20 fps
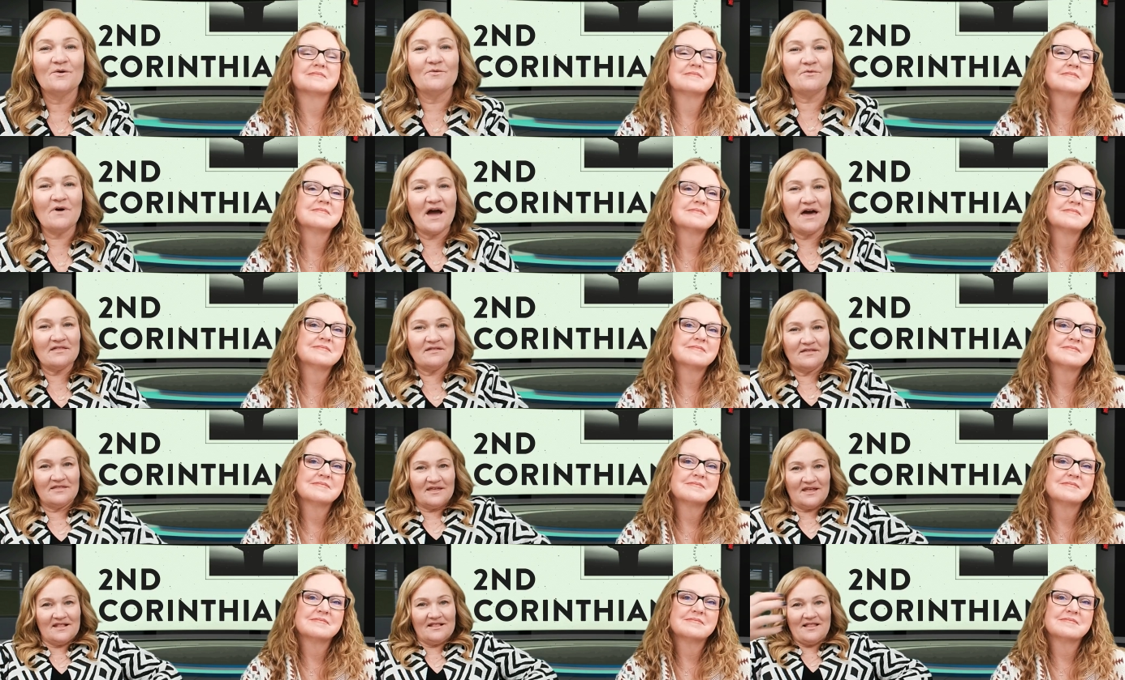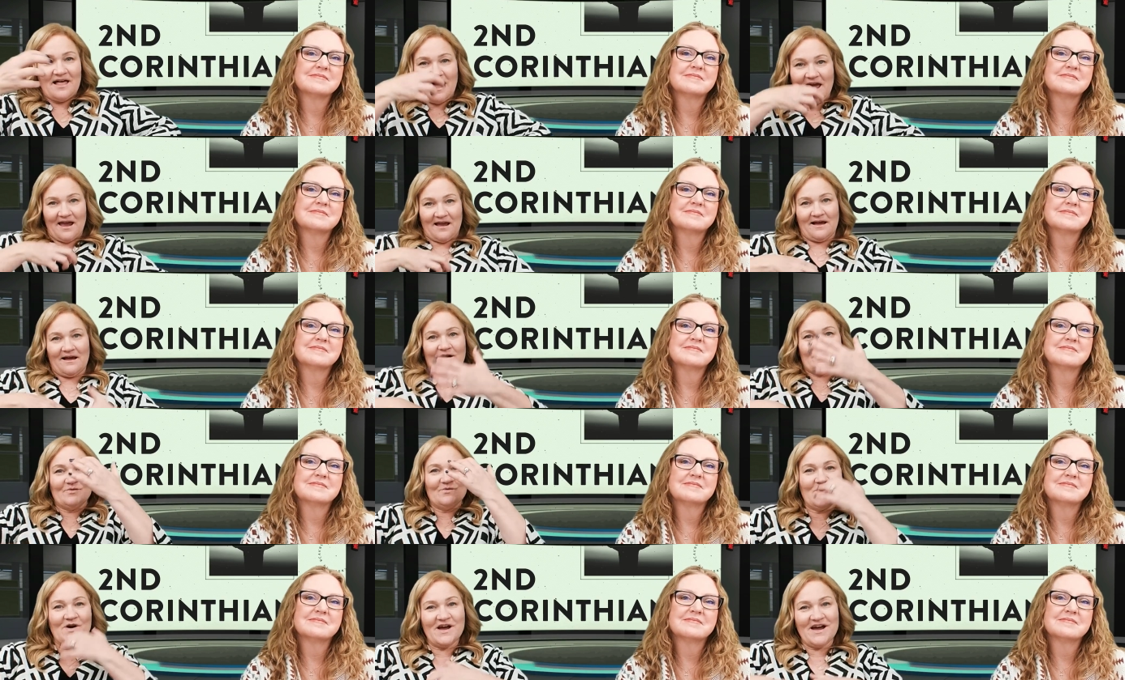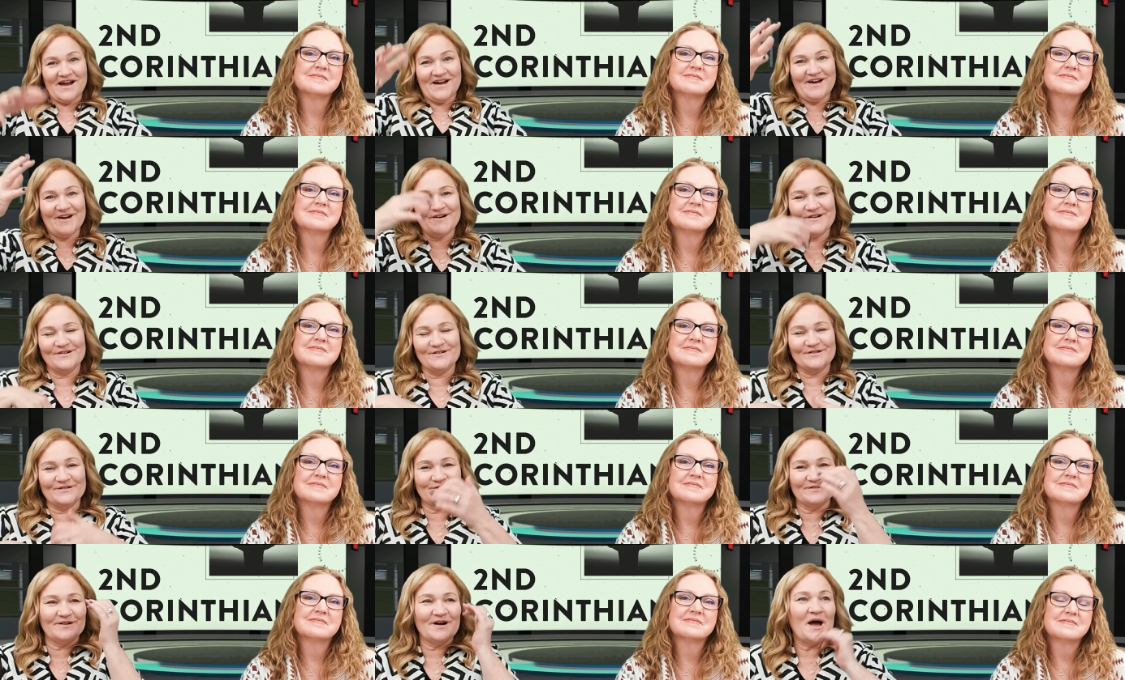Speaker 1: rather than like,
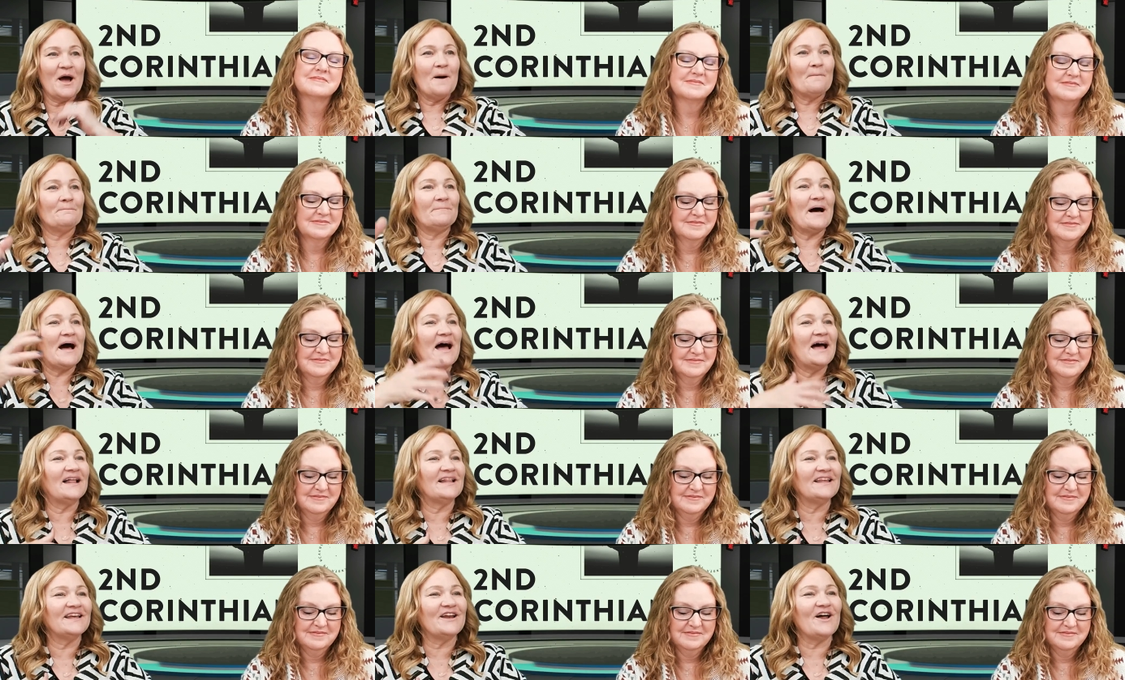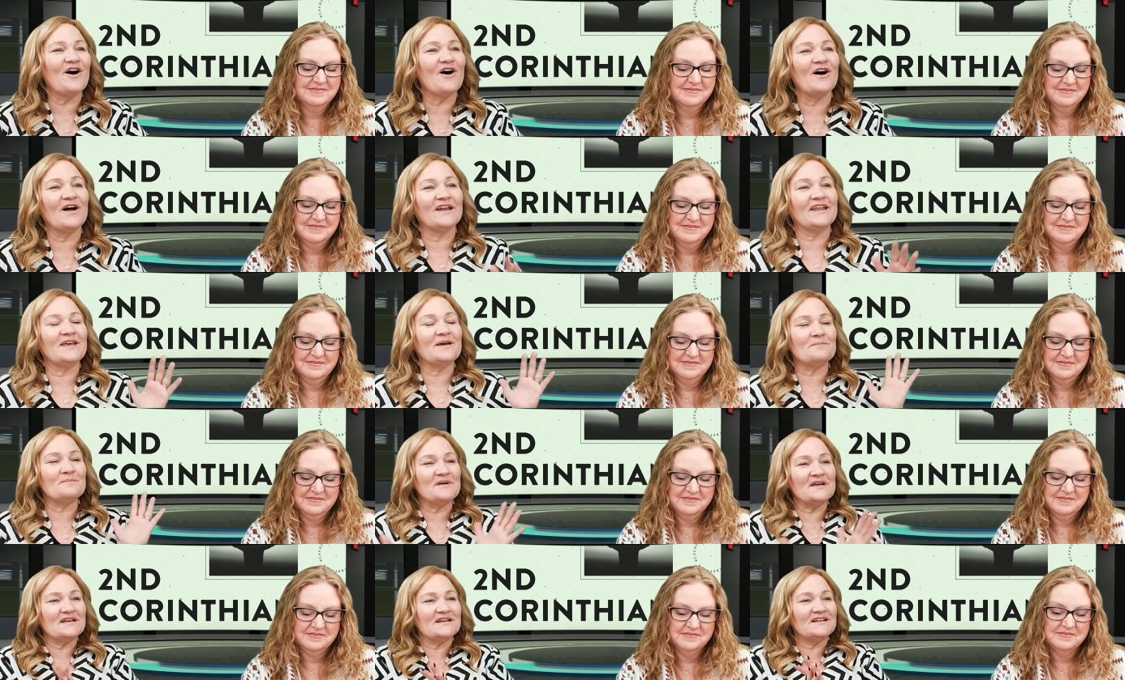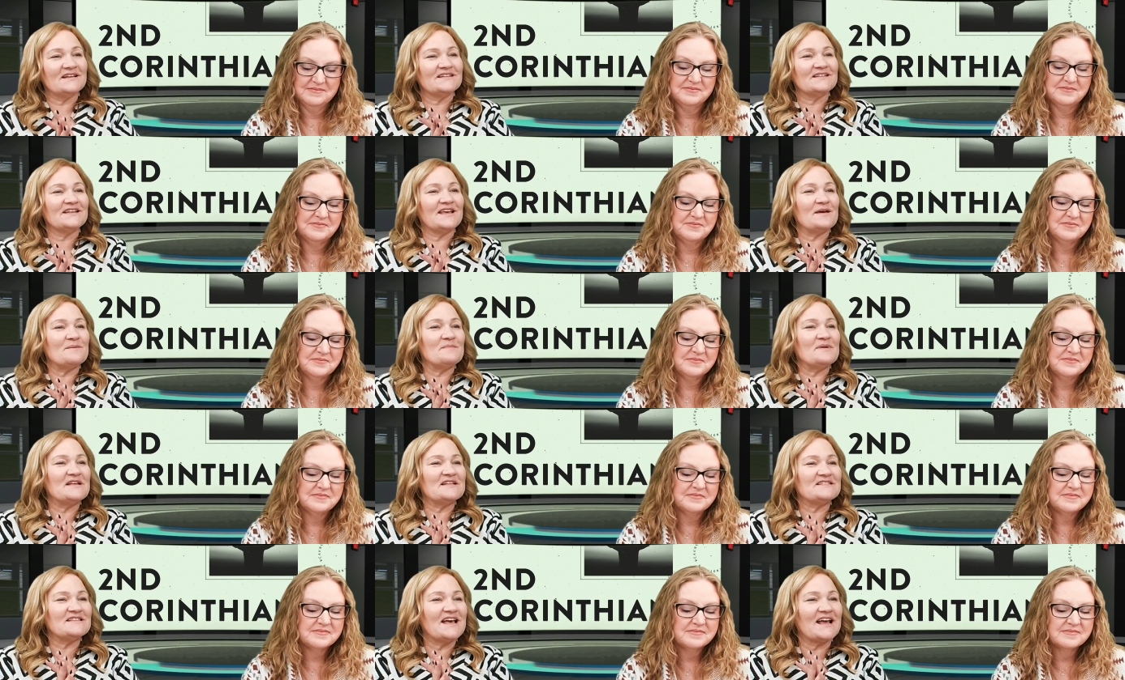woo, pile it on. Give me a give
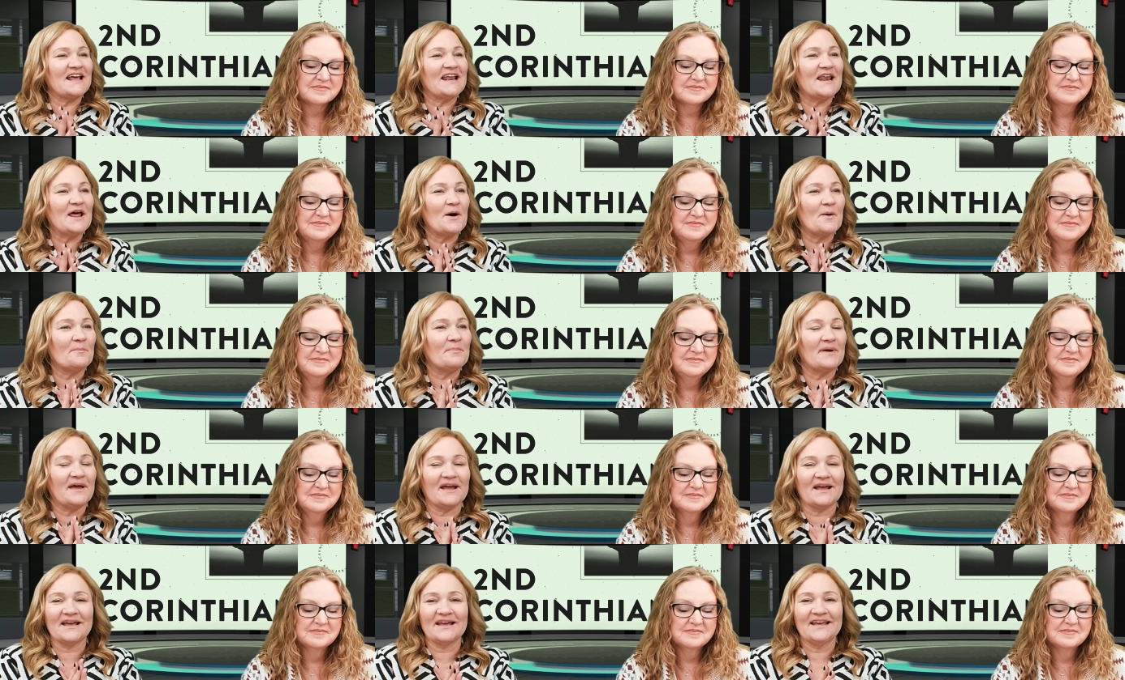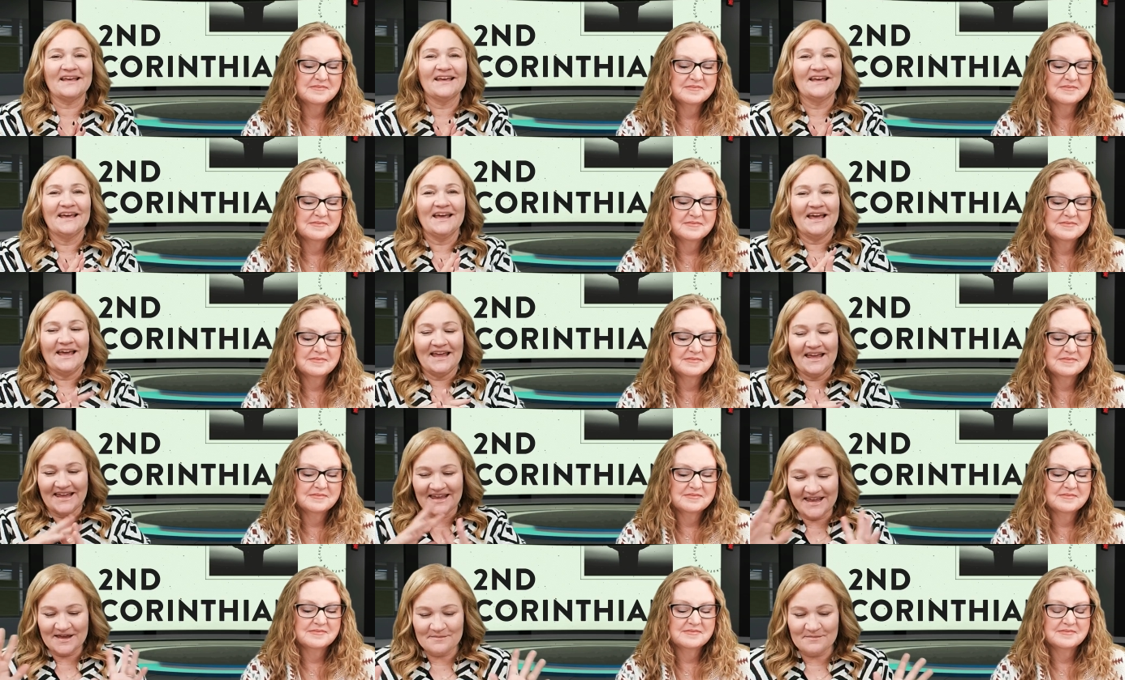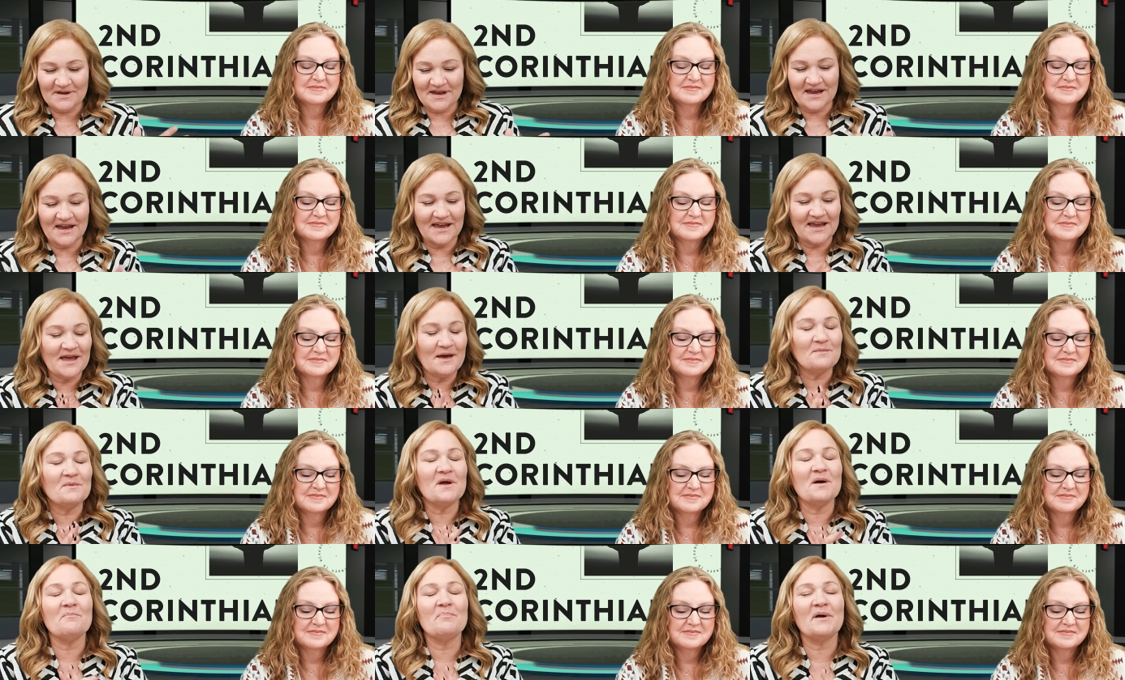me a second helping. Give me
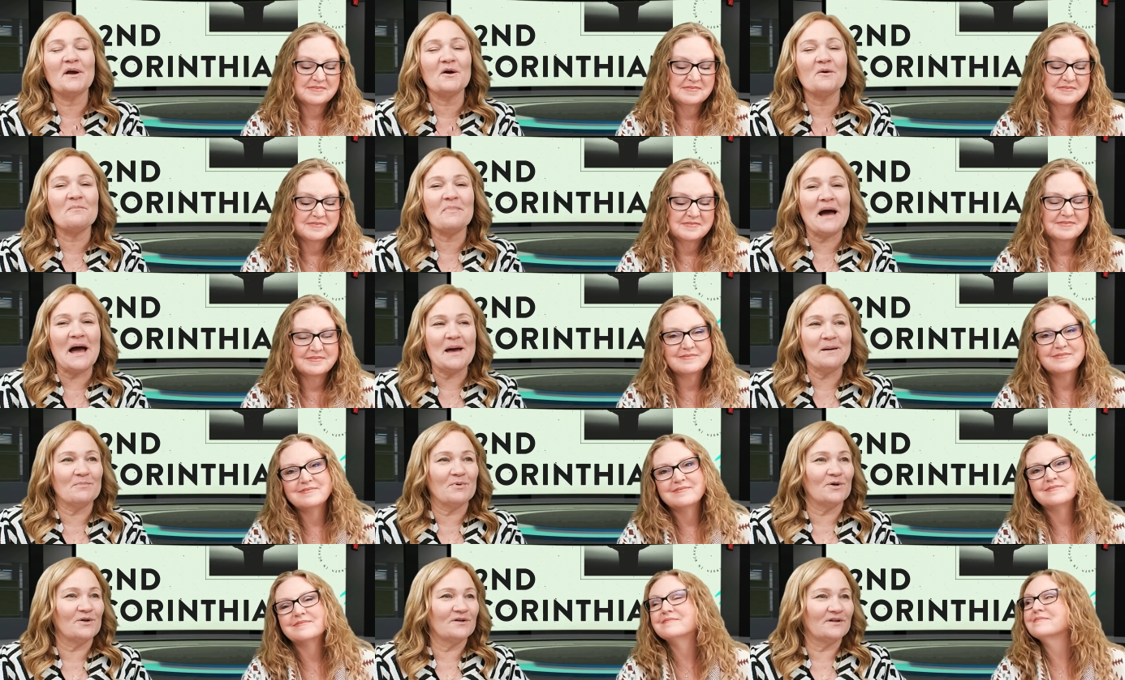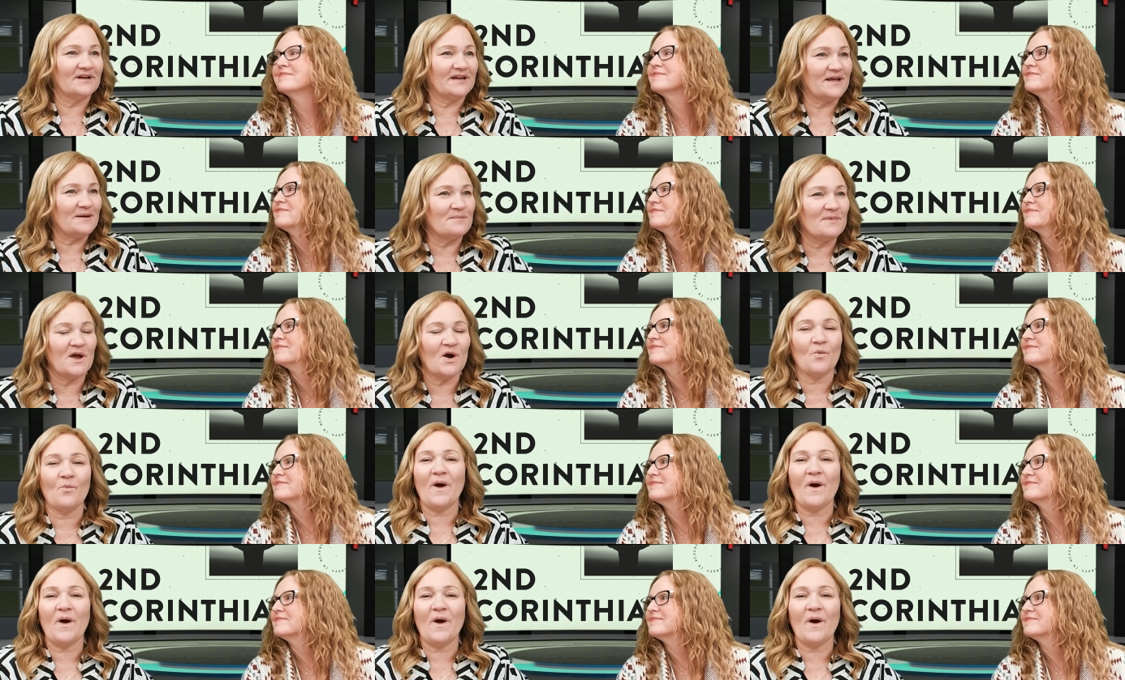give me a bigger Bible. Give me a